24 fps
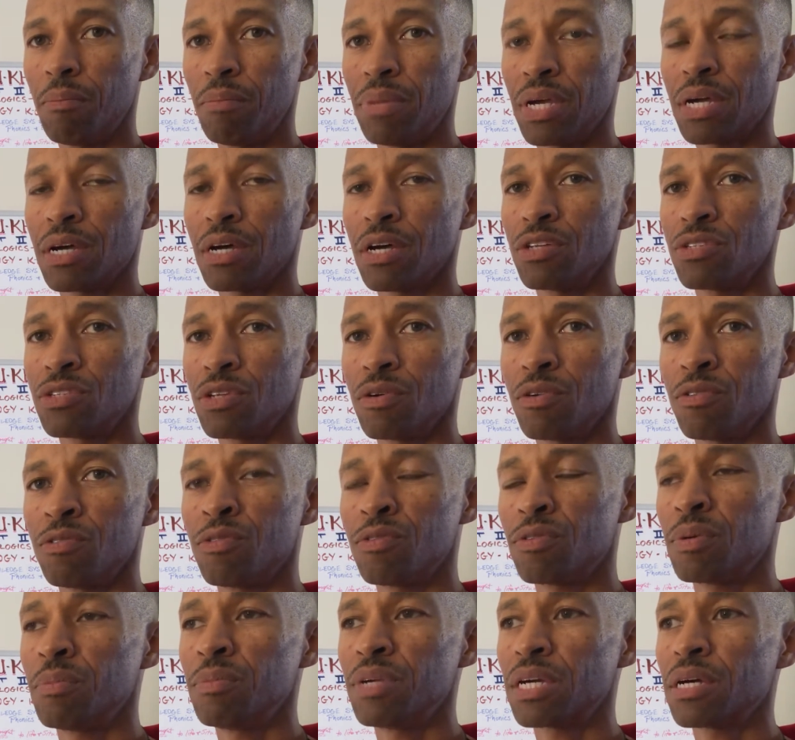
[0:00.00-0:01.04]
because
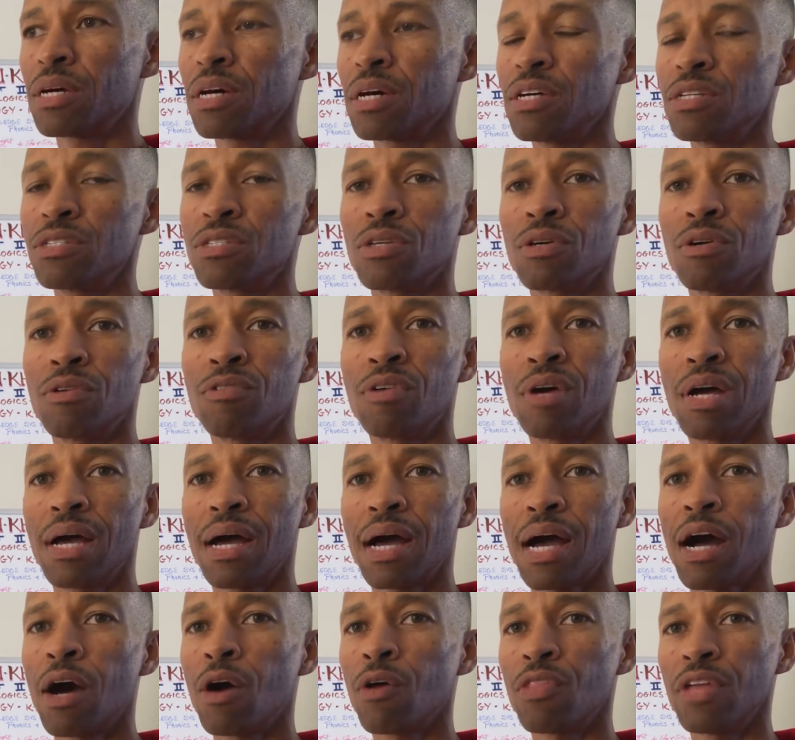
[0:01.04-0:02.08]
of
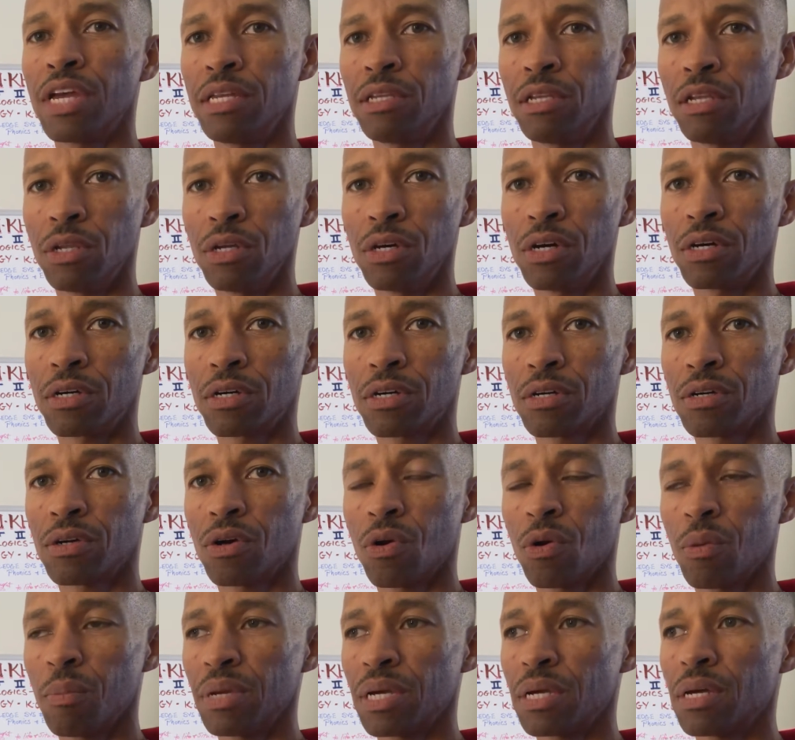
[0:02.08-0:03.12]
how they look,
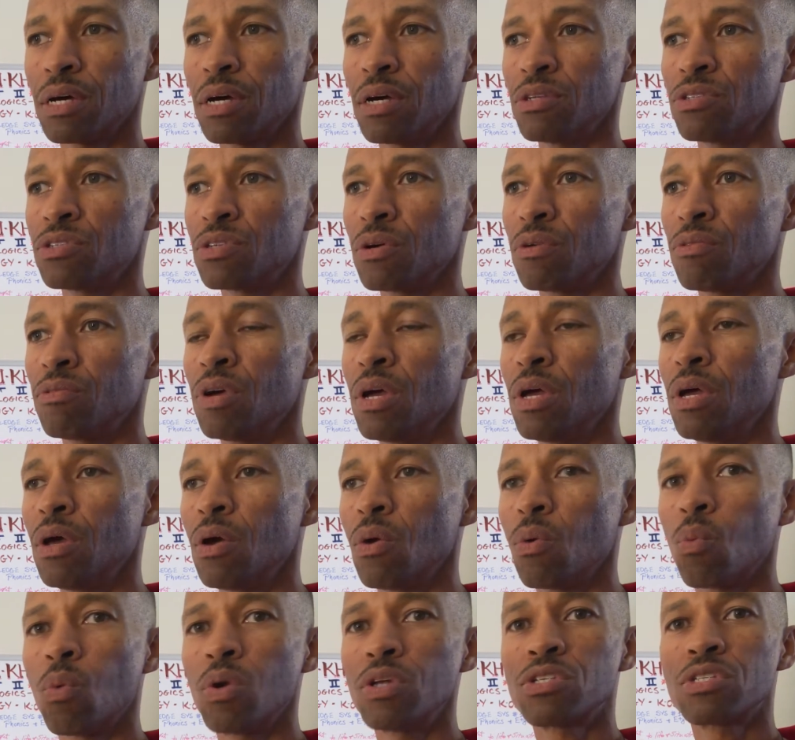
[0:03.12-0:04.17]
or because of
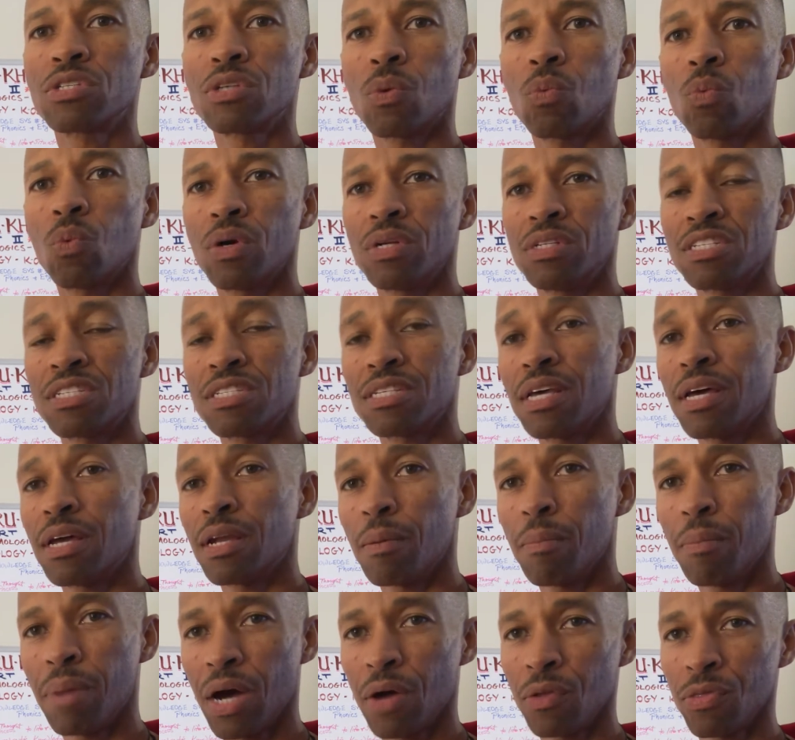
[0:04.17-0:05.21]
what someone
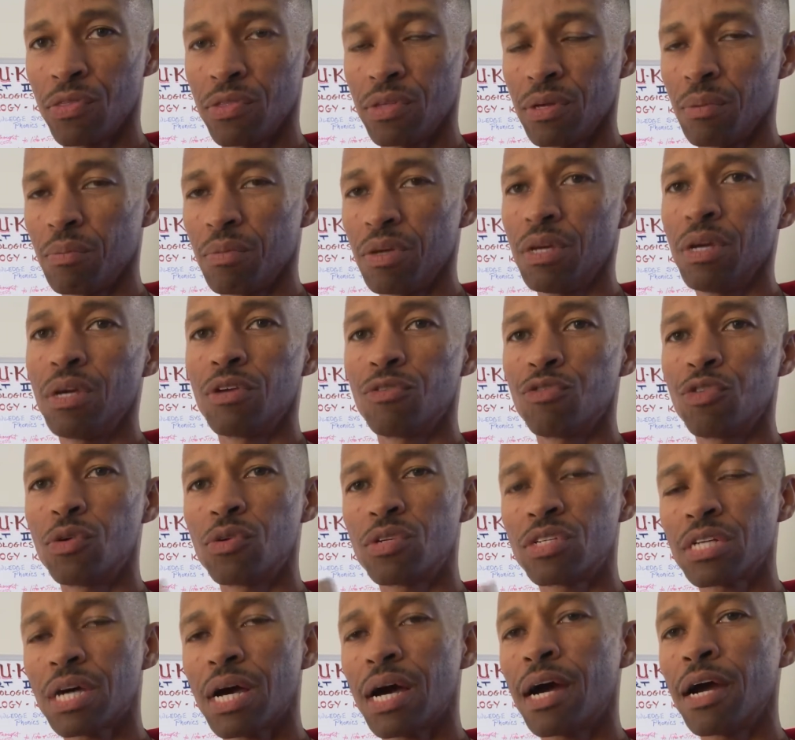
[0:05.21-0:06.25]
said about them, if
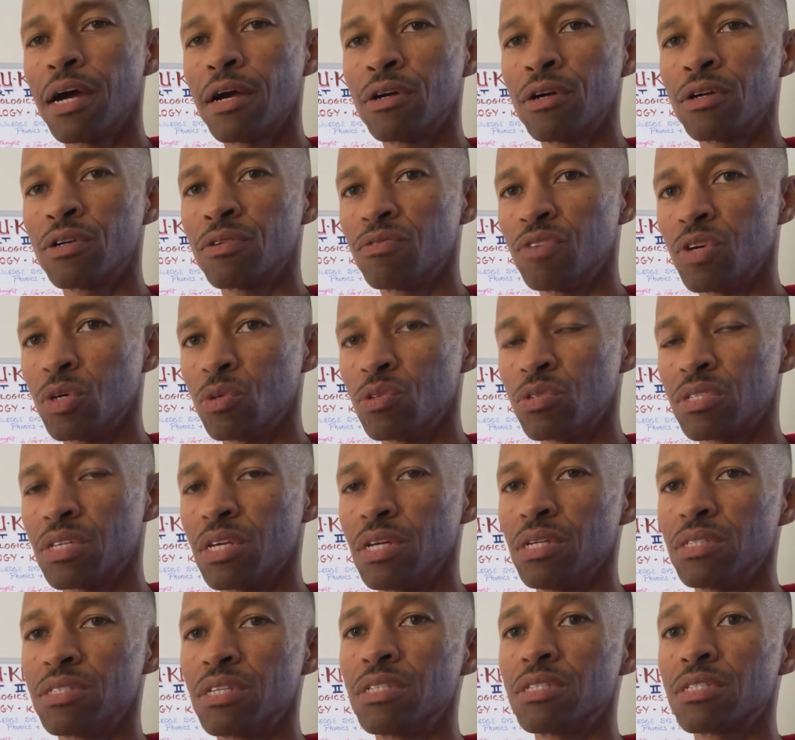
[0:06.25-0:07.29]
you're tired of those
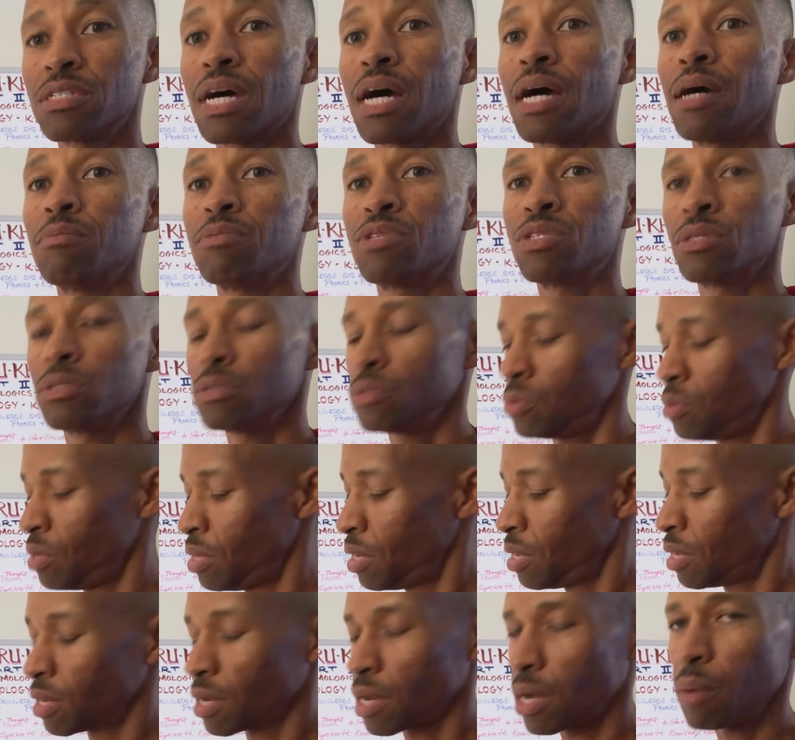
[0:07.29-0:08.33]
things, it's time to
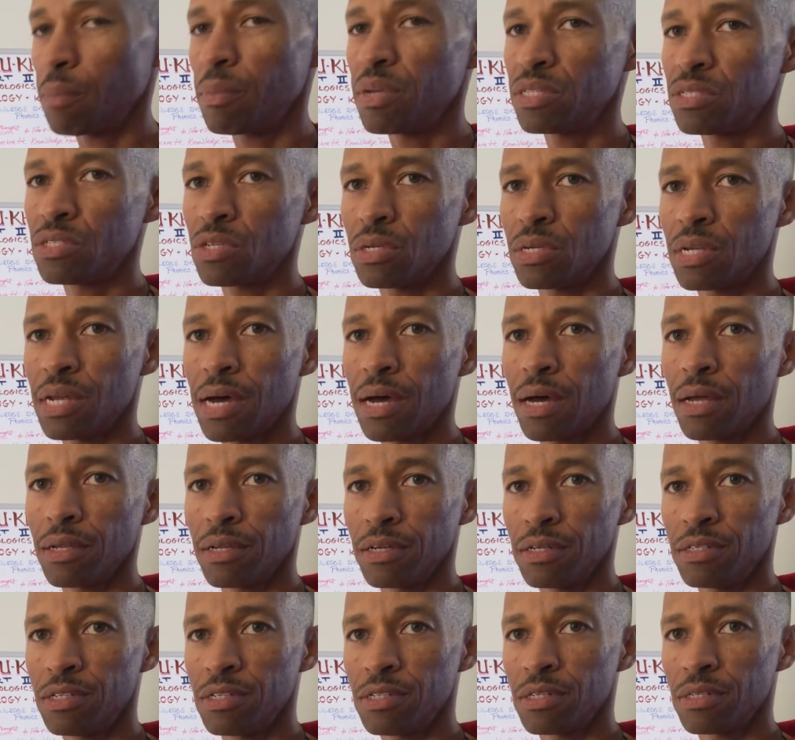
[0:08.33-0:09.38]
come into
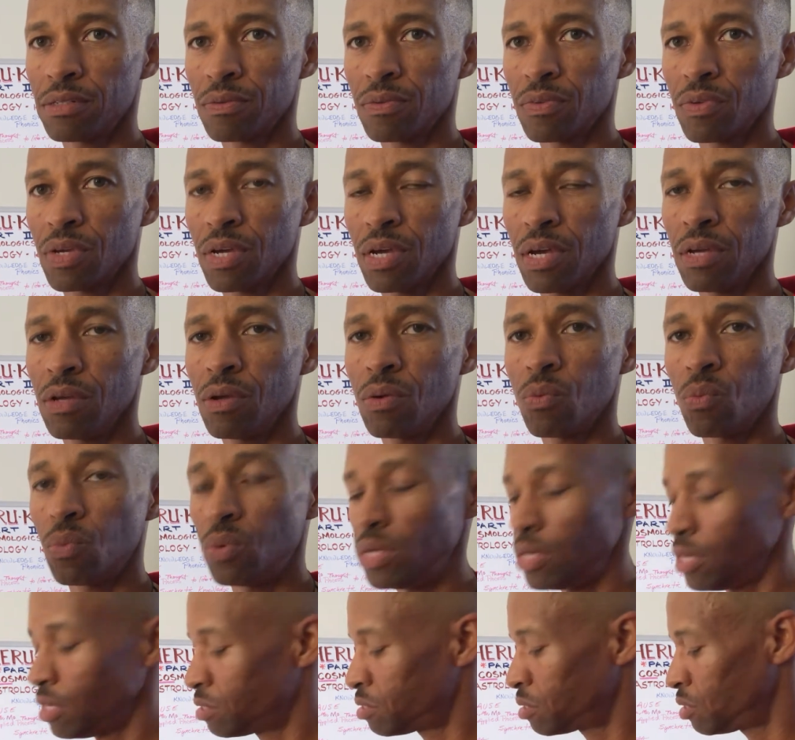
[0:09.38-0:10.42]
knowledge. Okay,
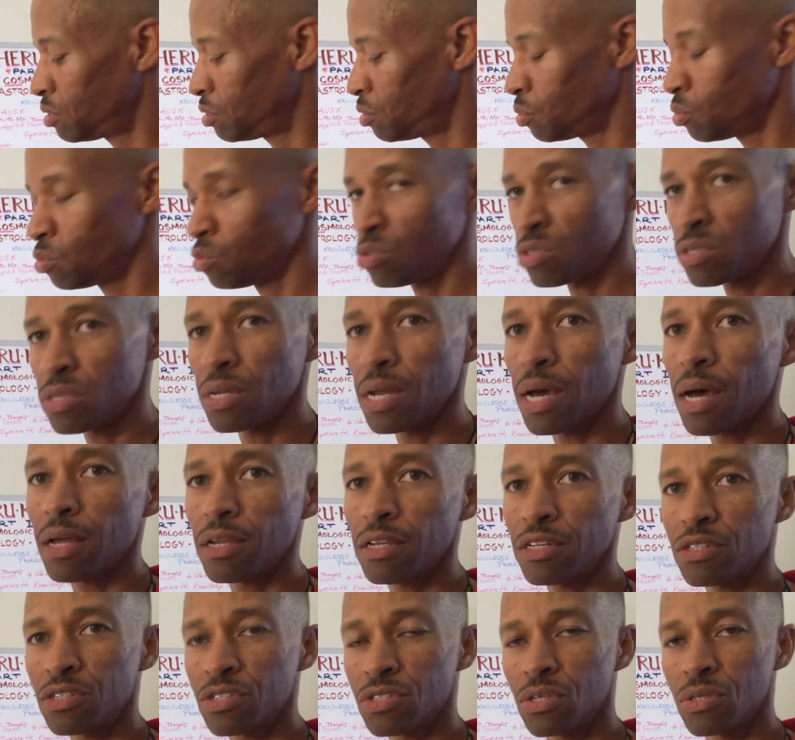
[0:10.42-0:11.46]
we need to use
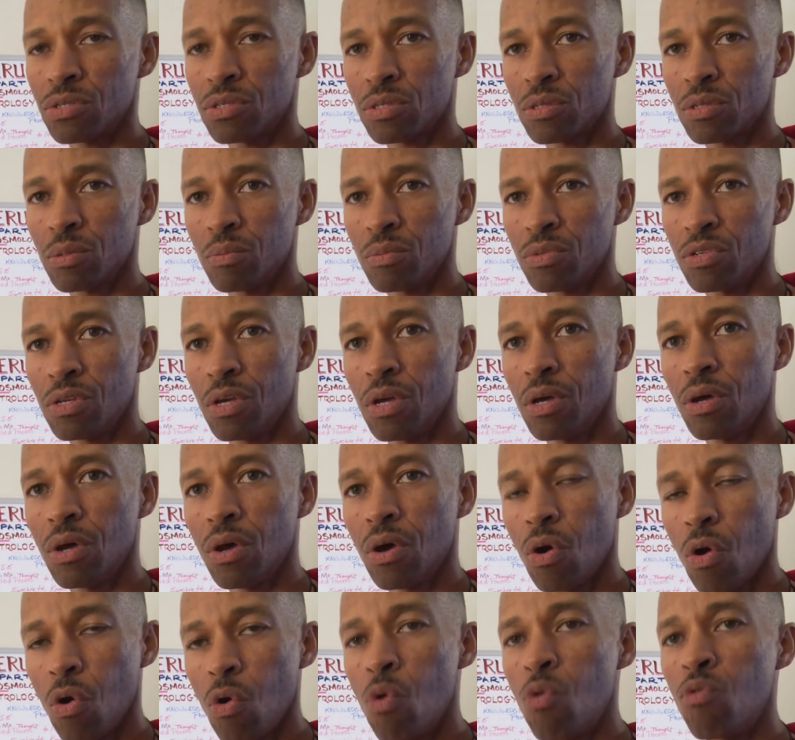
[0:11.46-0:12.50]
knowledge systems
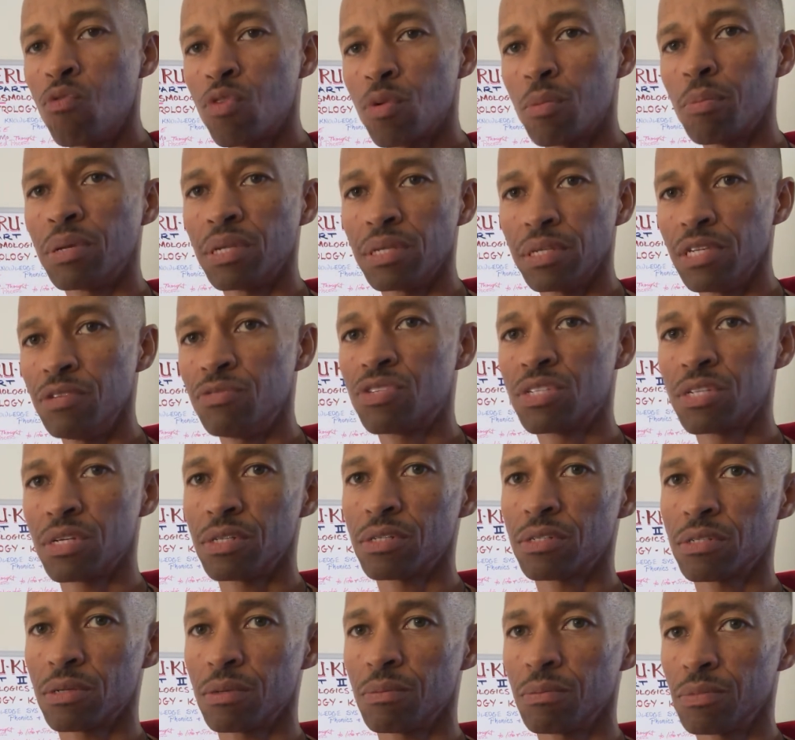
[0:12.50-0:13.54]
over belief
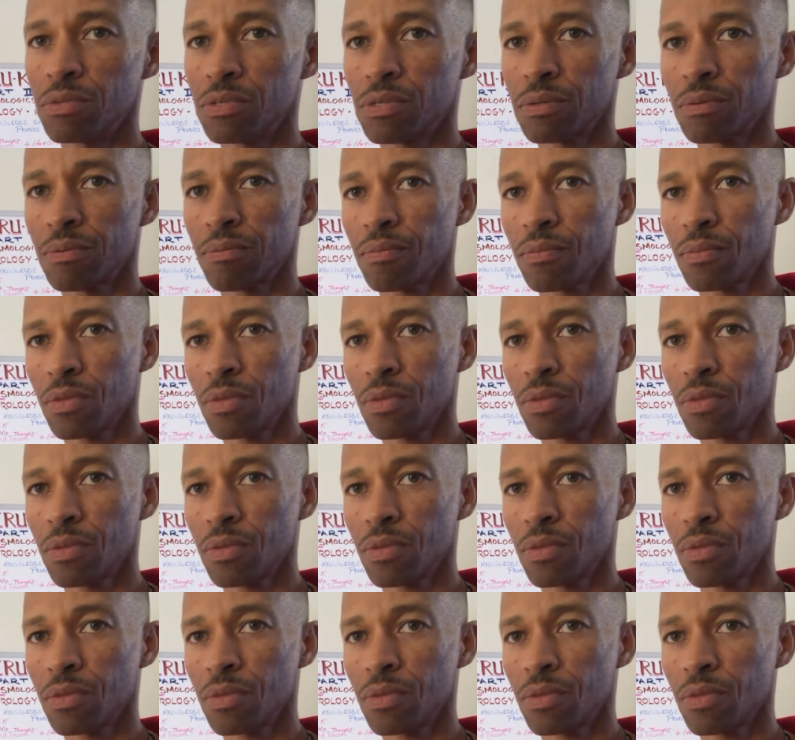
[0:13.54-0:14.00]
systems.